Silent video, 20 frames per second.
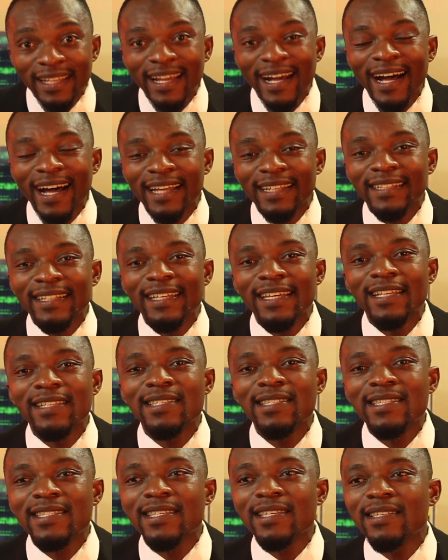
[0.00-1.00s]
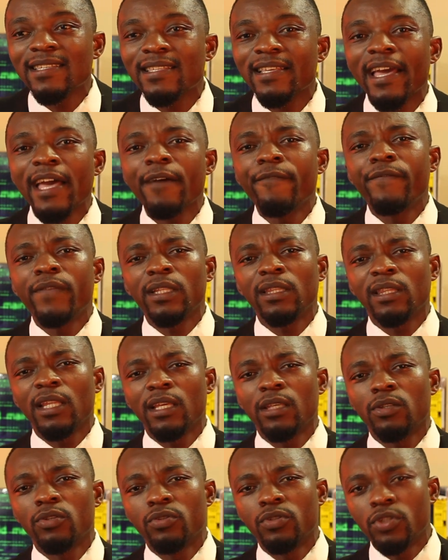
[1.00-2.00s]
and it sees
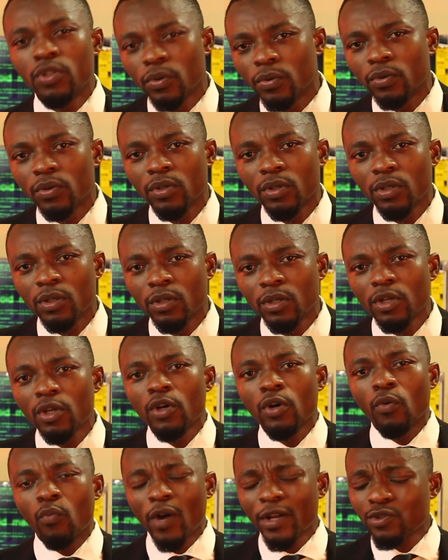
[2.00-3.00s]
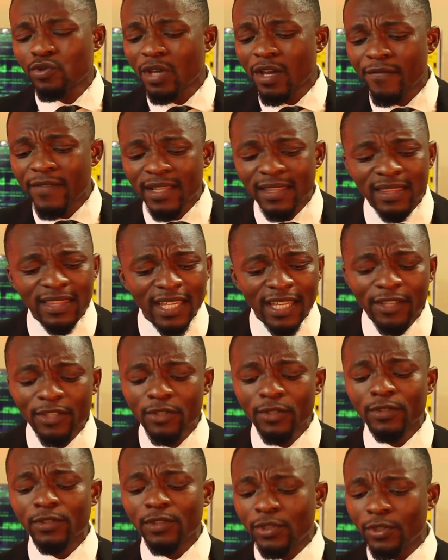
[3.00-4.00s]
everything you do. Whatever thing
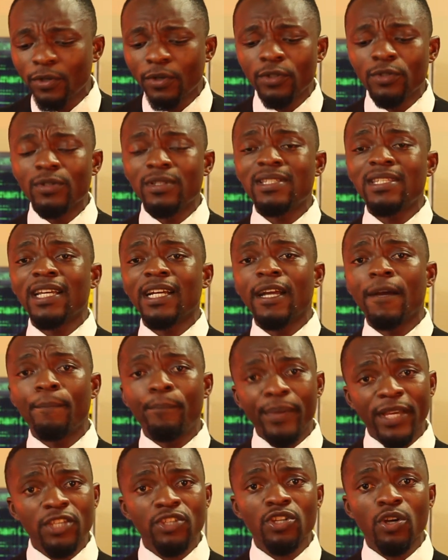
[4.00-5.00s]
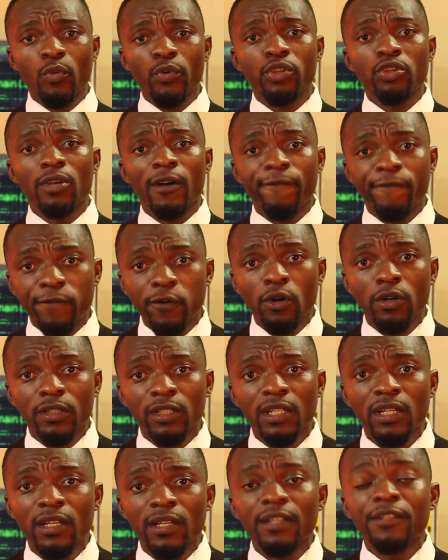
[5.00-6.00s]
you do, you take a picture with your phone,
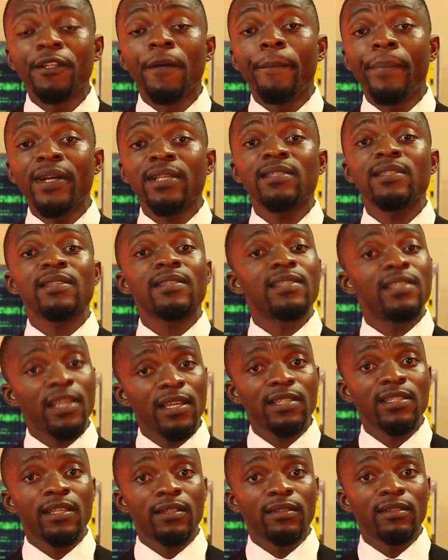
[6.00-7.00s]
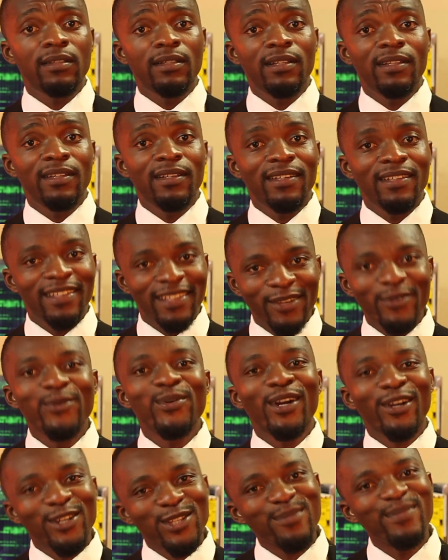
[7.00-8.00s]
the person sees it. You
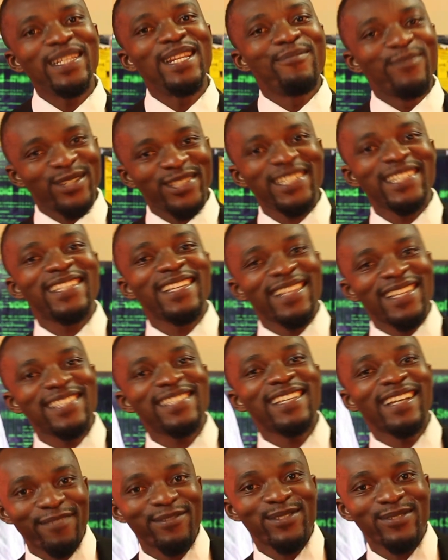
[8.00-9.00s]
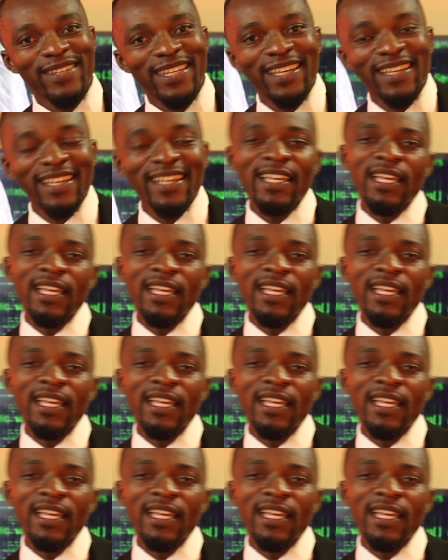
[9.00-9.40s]
are going to be demonstrating this thing today.